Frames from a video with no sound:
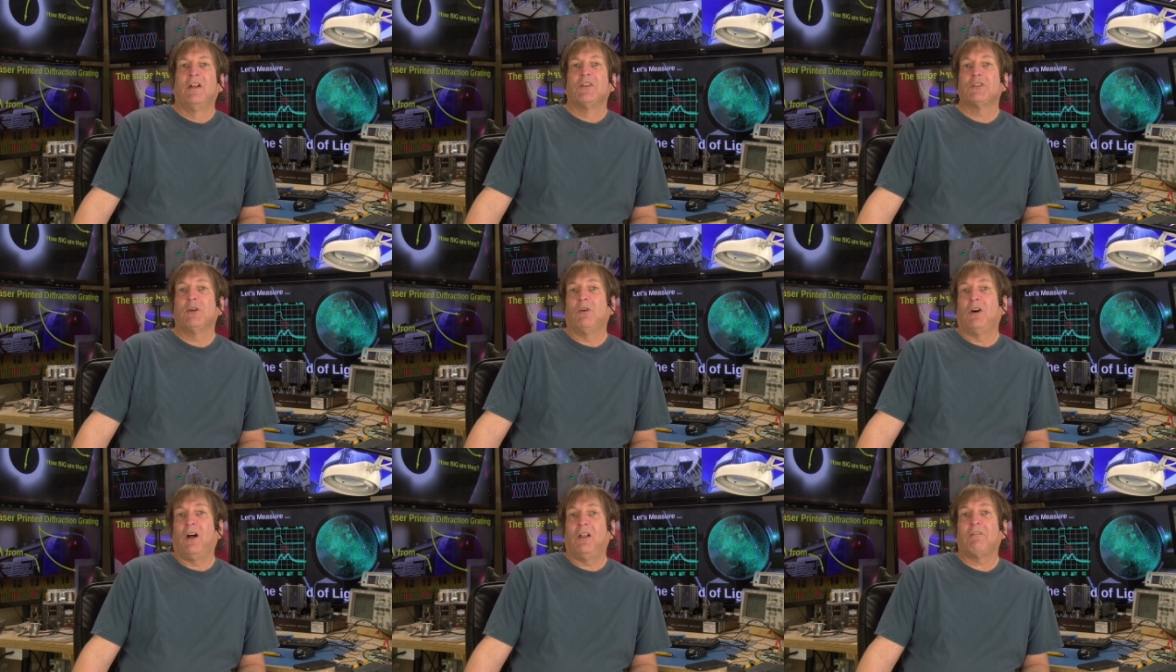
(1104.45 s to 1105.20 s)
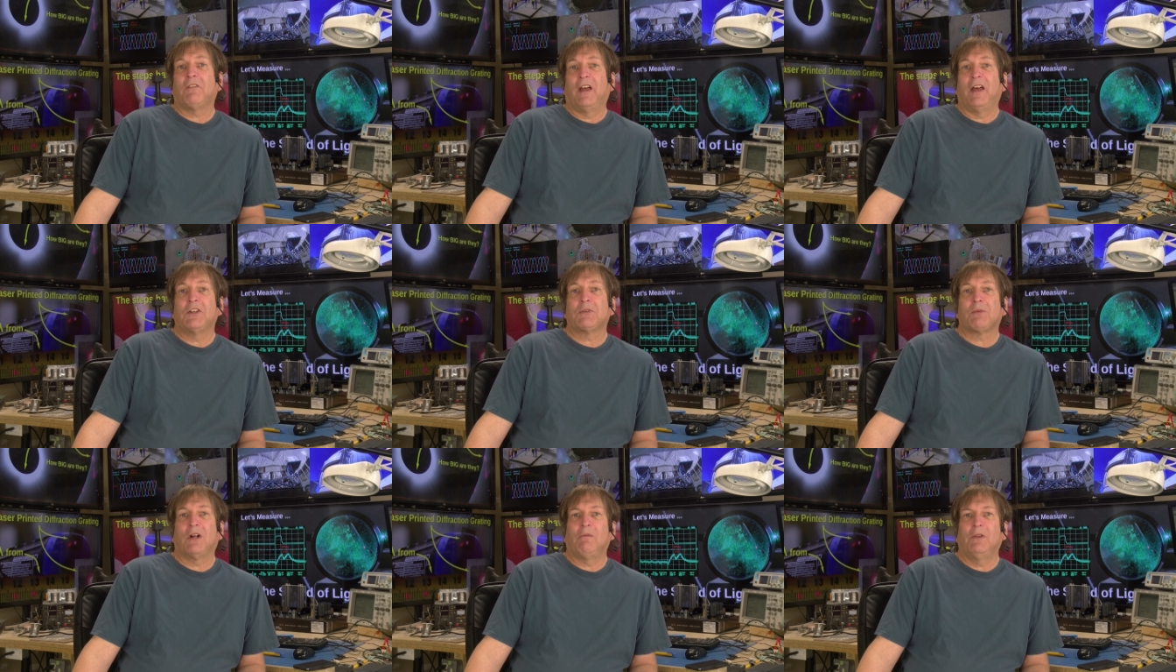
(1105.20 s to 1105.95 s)
So all of that is
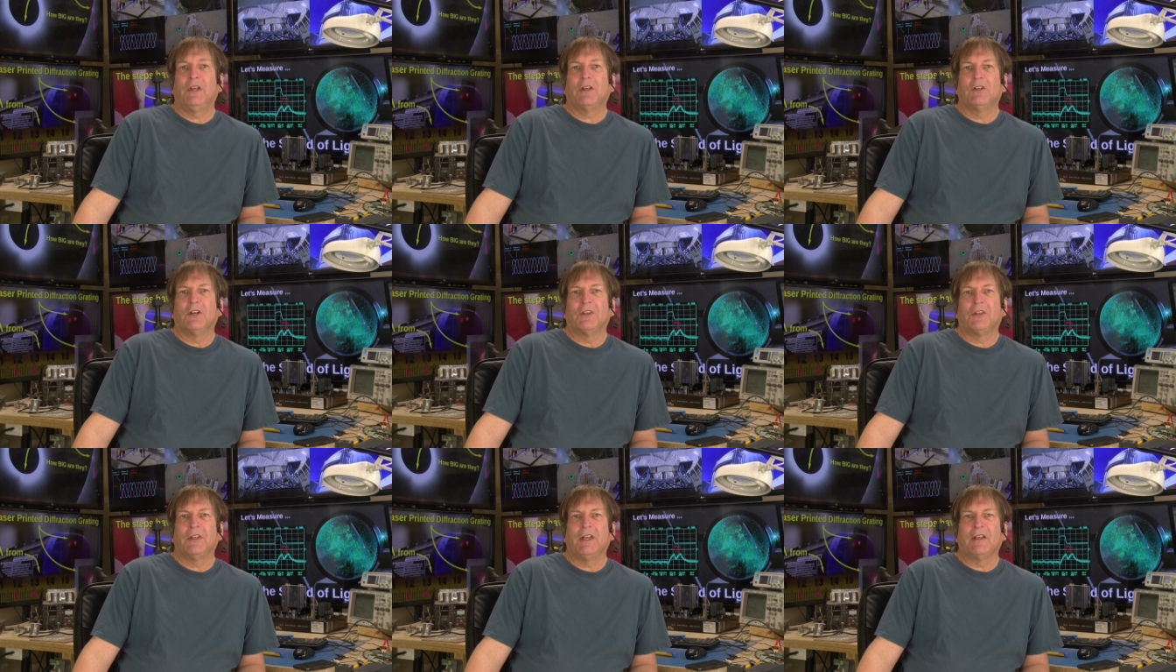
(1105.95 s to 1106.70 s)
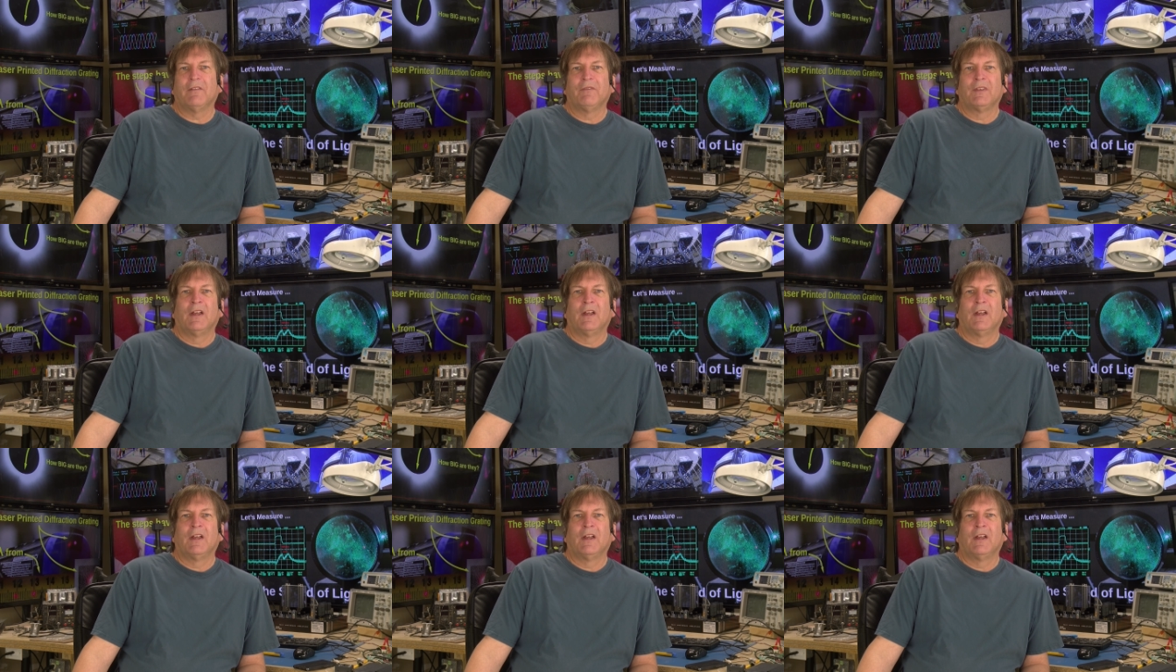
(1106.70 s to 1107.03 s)
probably a good thing.